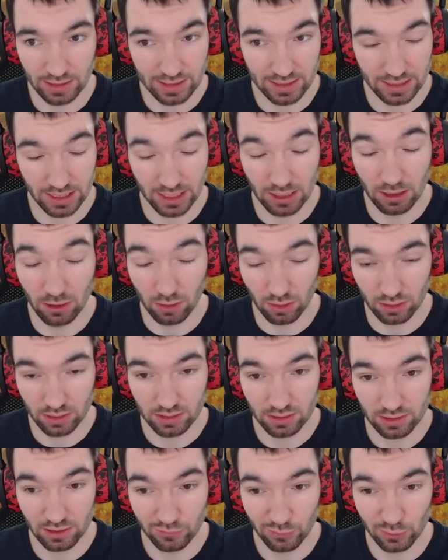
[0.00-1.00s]
That's a
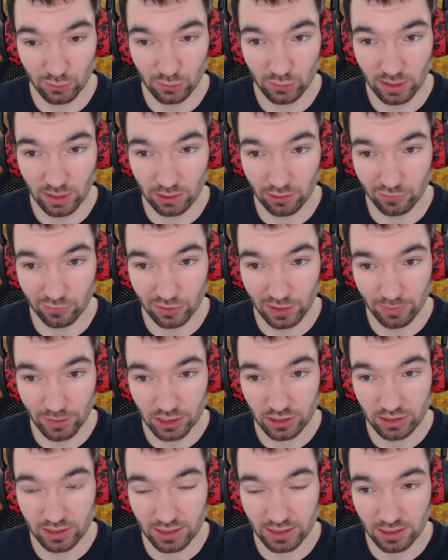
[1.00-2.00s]
lot. If you do a lot of
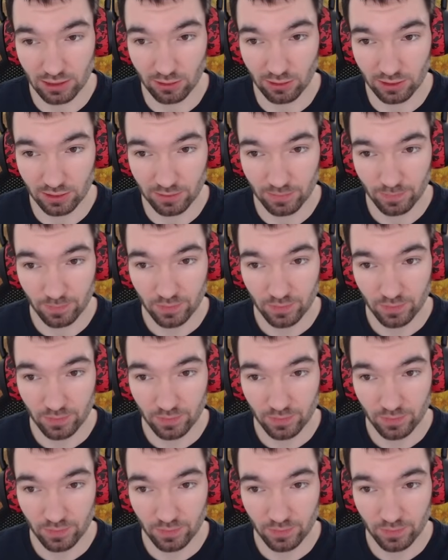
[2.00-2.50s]
damage, that's a lot.